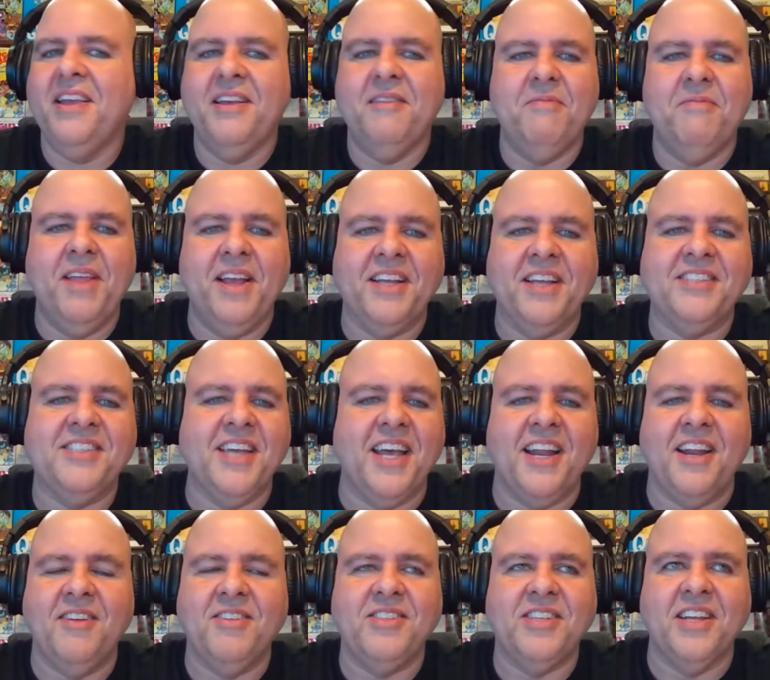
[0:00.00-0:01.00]
Like I said,
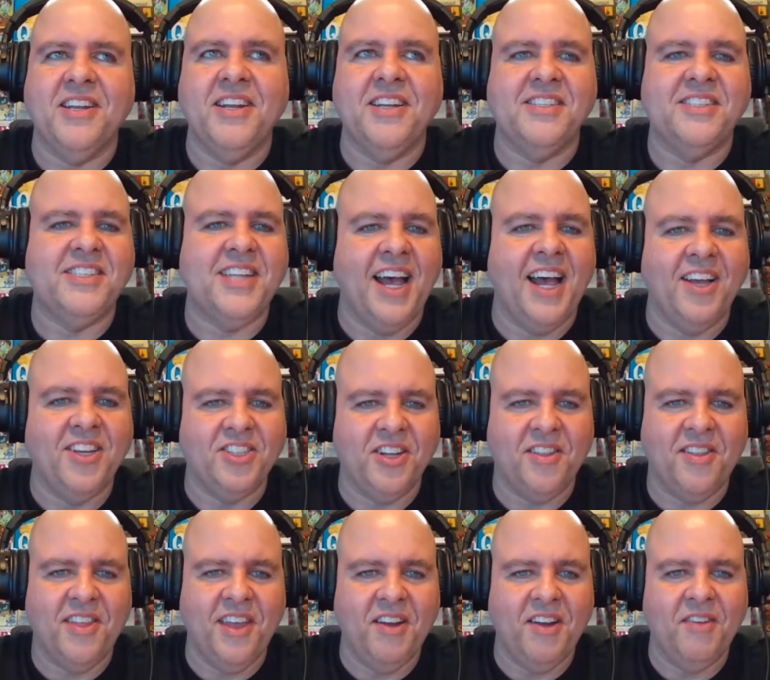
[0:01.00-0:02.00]
it's a nostalgia
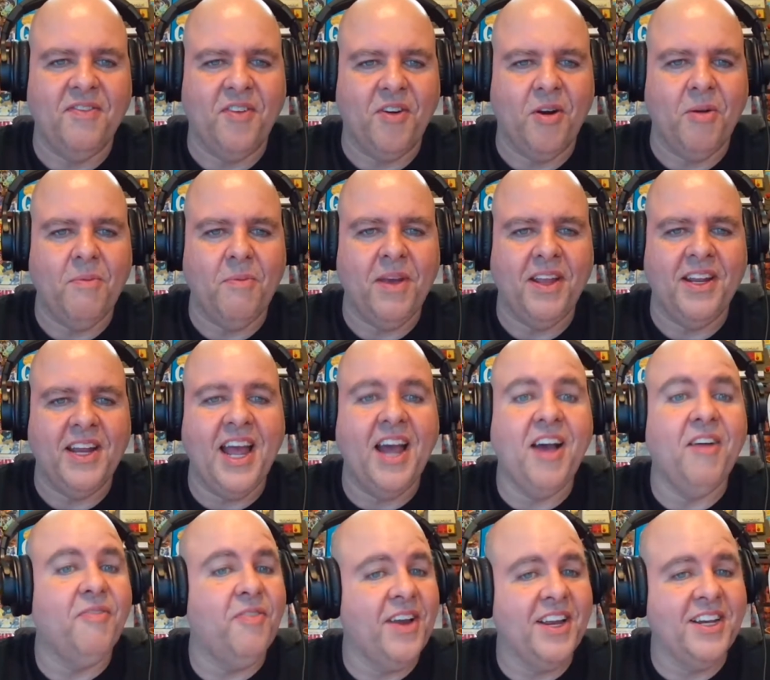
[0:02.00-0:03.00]
thing for me. Now,
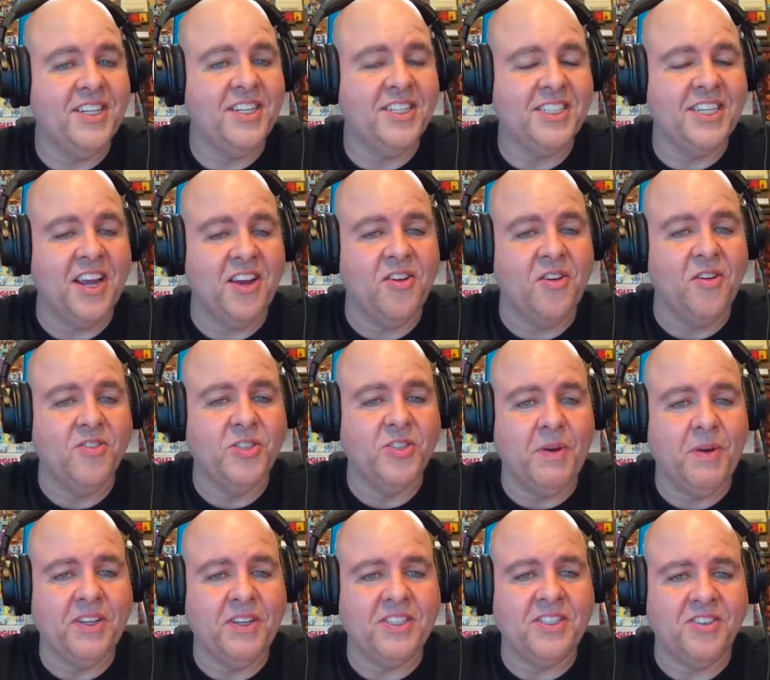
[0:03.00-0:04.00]
if we can just get
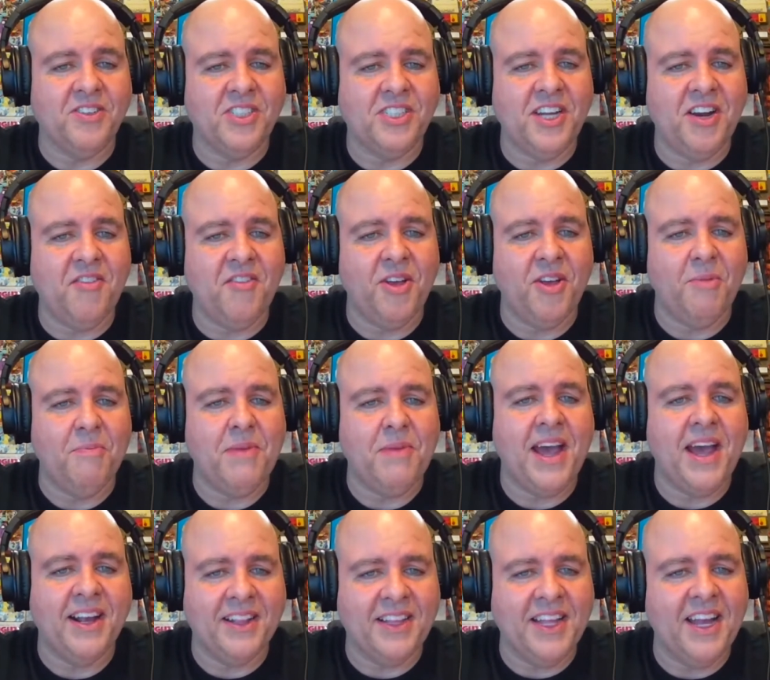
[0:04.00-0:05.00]
Ghostbusters cereal
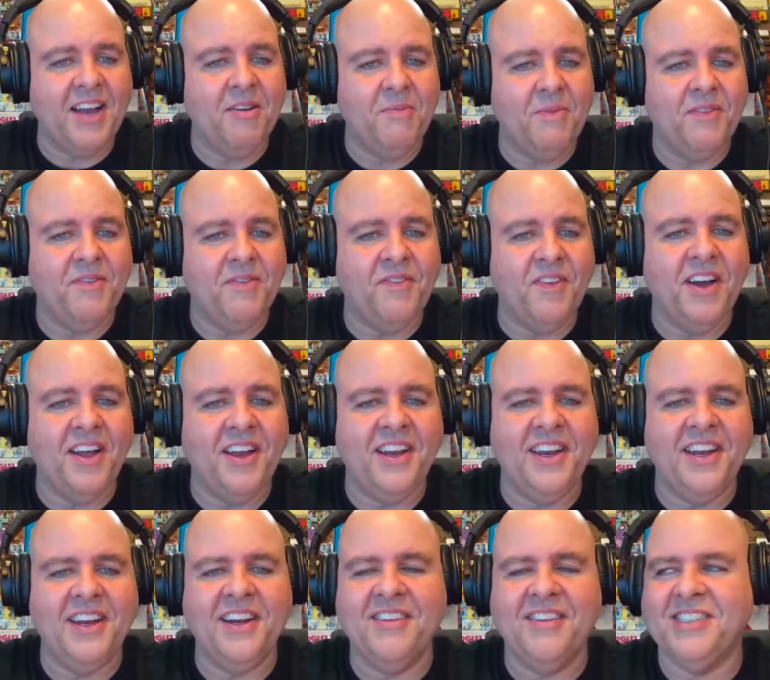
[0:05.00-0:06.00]
back, that would be fun.
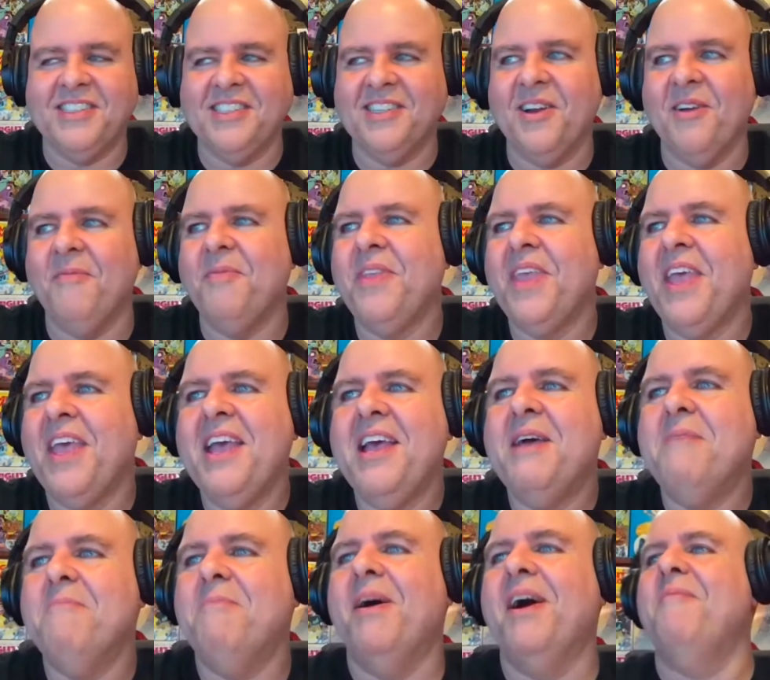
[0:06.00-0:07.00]
So,
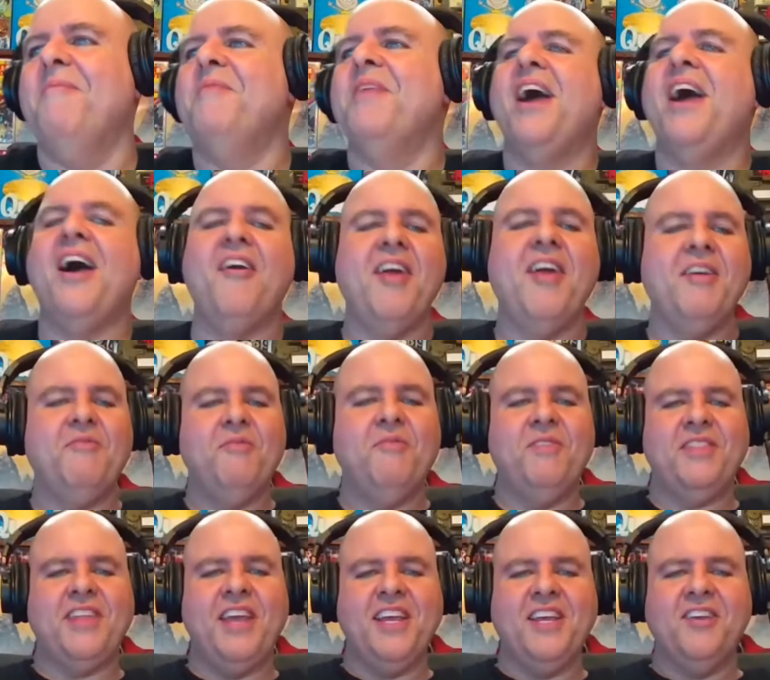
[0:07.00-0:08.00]
but all right,
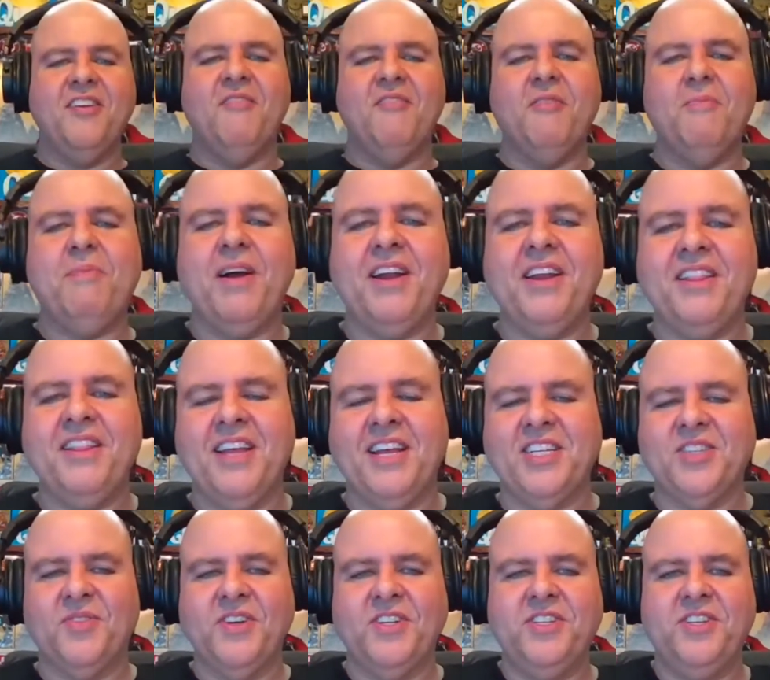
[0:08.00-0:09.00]
thank you everybody. Thanks
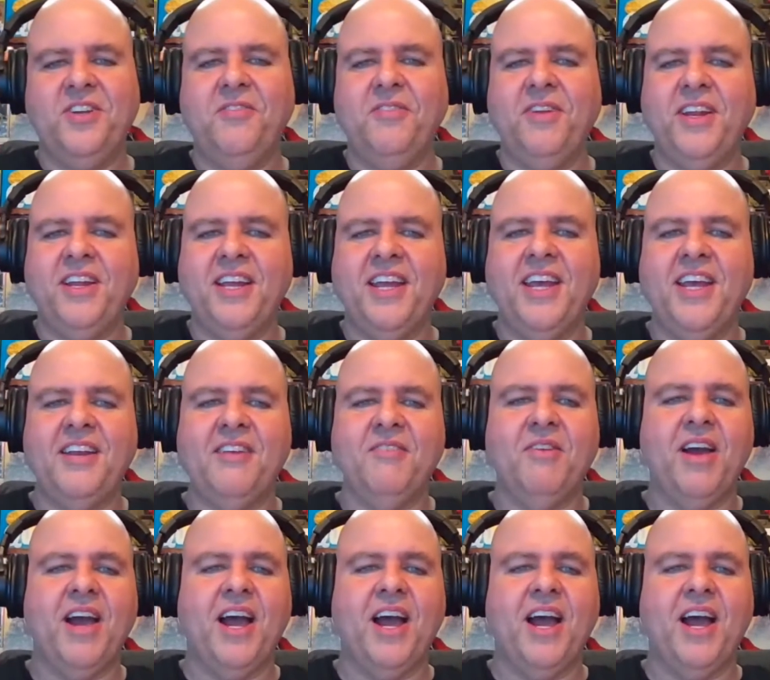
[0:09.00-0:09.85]
for tuning in.